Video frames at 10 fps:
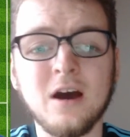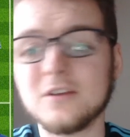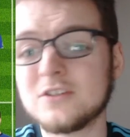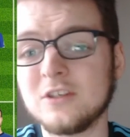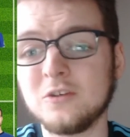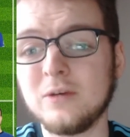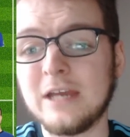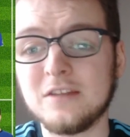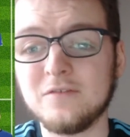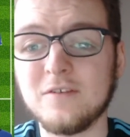
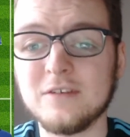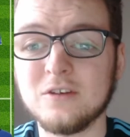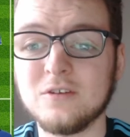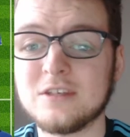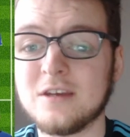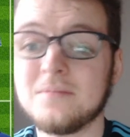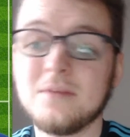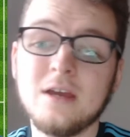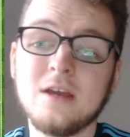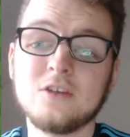Hudson-Odoi had a very
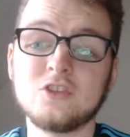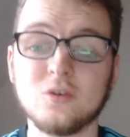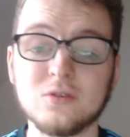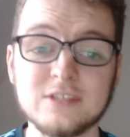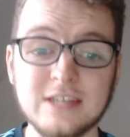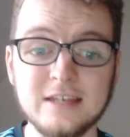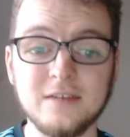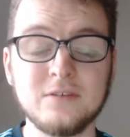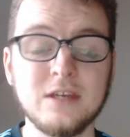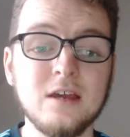good shot
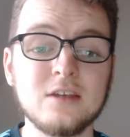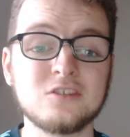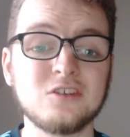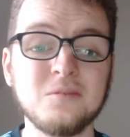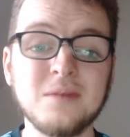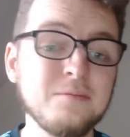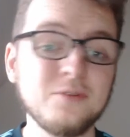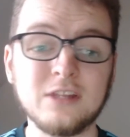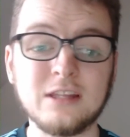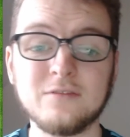saved. So
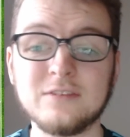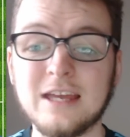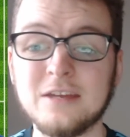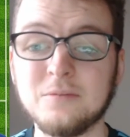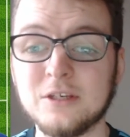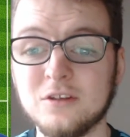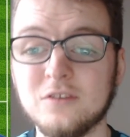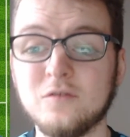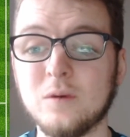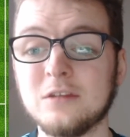maybe on another day we
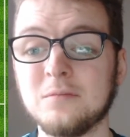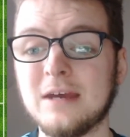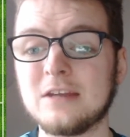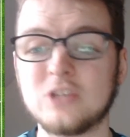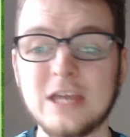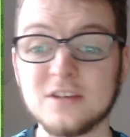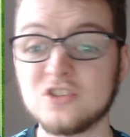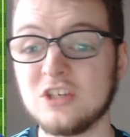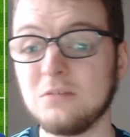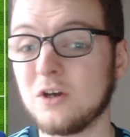could have won the match.
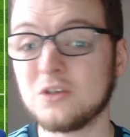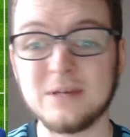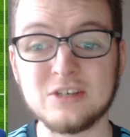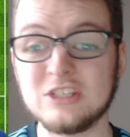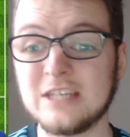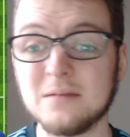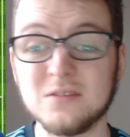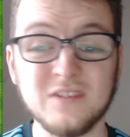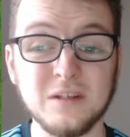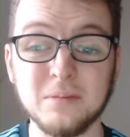XG-wise, we actually
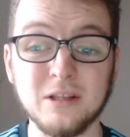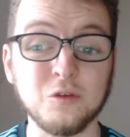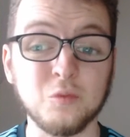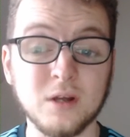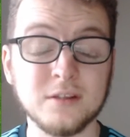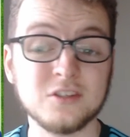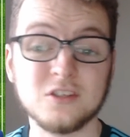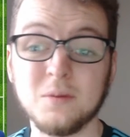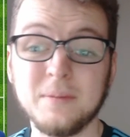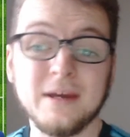kept Villa below 1,
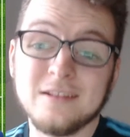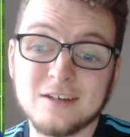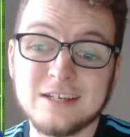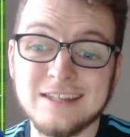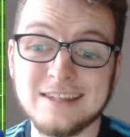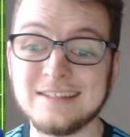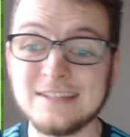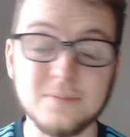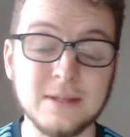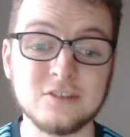so a bit unlucky that they
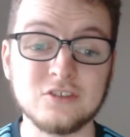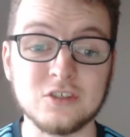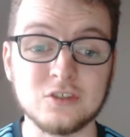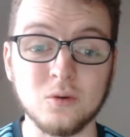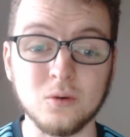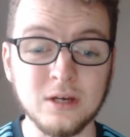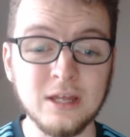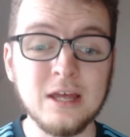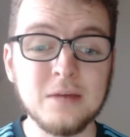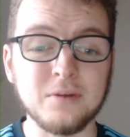did manage to score.
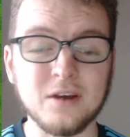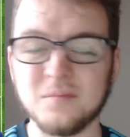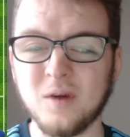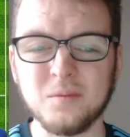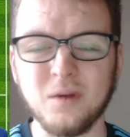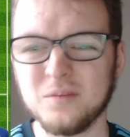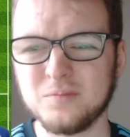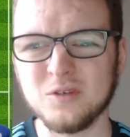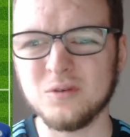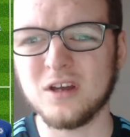But I
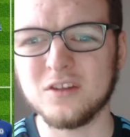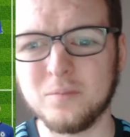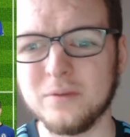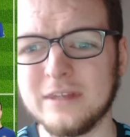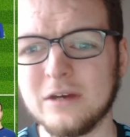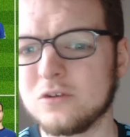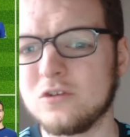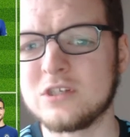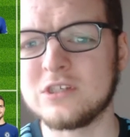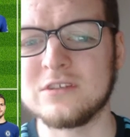do kind of put that on
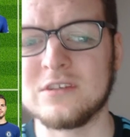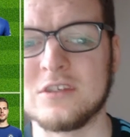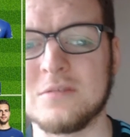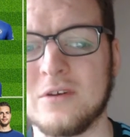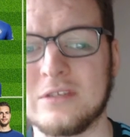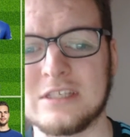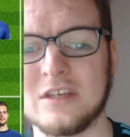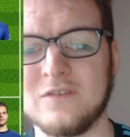Christensen, to be honest.